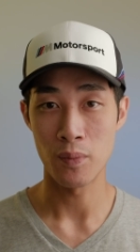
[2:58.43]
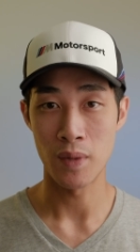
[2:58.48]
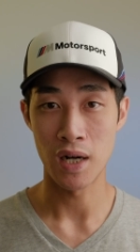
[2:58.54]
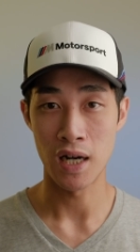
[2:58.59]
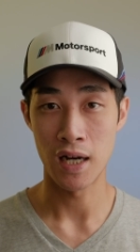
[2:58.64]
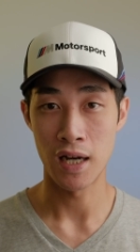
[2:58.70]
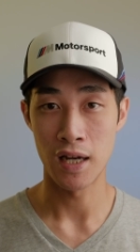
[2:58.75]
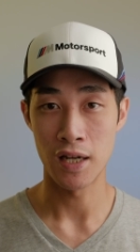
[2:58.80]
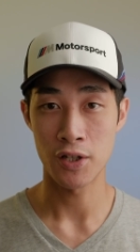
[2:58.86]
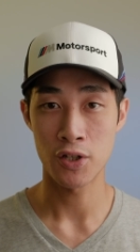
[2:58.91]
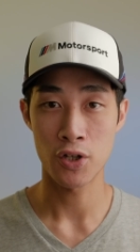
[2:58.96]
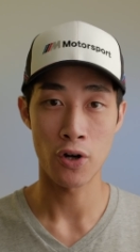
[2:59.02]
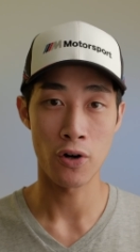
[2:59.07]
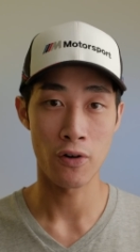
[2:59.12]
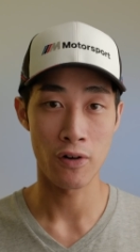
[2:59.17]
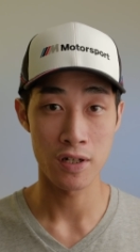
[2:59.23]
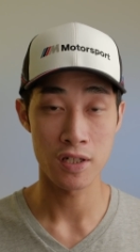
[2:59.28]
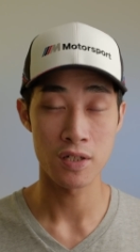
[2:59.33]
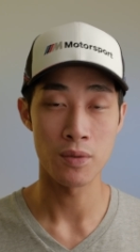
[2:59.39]
my
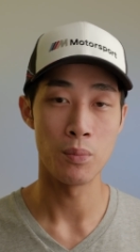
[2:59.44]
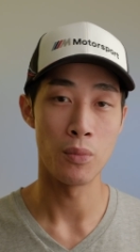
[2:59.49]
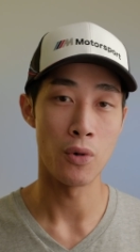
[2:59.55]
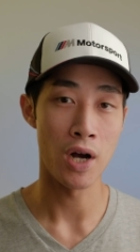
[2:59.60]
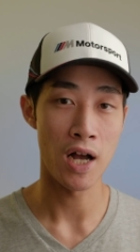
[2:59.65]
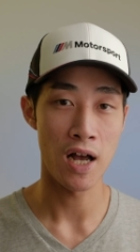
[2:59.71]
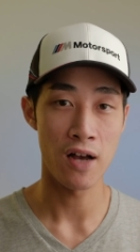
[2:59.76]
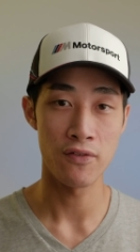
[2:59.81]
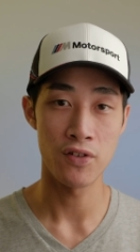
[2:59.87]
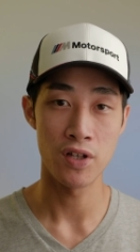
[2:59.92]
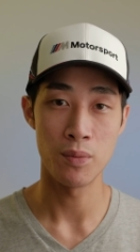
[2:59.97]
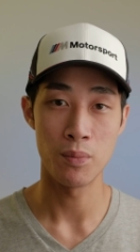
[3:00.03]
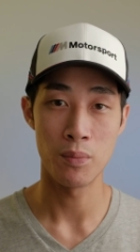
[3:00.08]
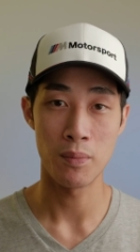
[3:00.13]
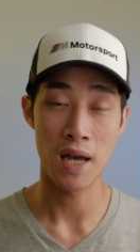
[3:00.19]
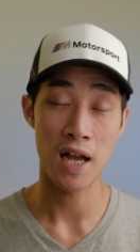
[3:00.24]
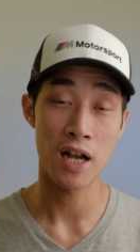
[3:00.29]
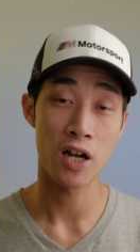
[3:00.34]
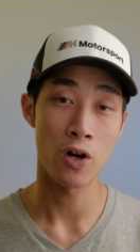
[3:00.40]
current Mojave
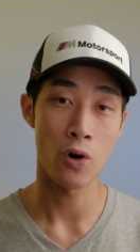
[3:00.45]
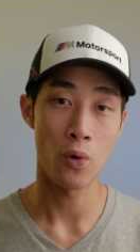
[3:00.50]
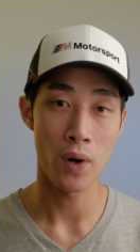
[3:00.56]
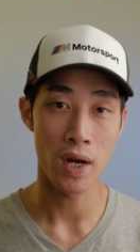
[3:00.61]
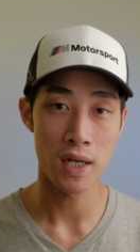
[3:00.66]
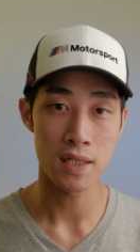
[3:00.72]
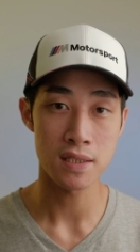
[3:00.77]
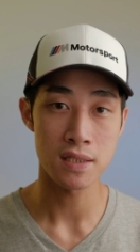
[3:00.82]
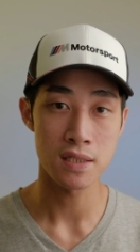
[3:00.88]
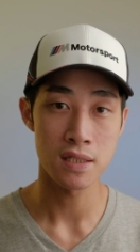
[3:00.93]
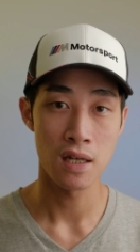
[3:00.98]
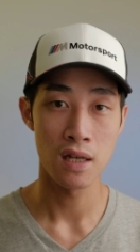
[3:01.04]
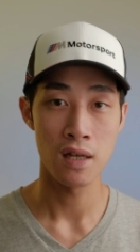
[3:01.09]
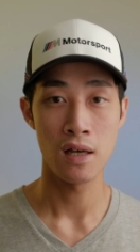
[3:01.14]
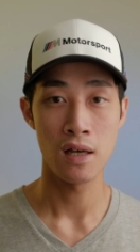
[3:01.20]
Mac OS.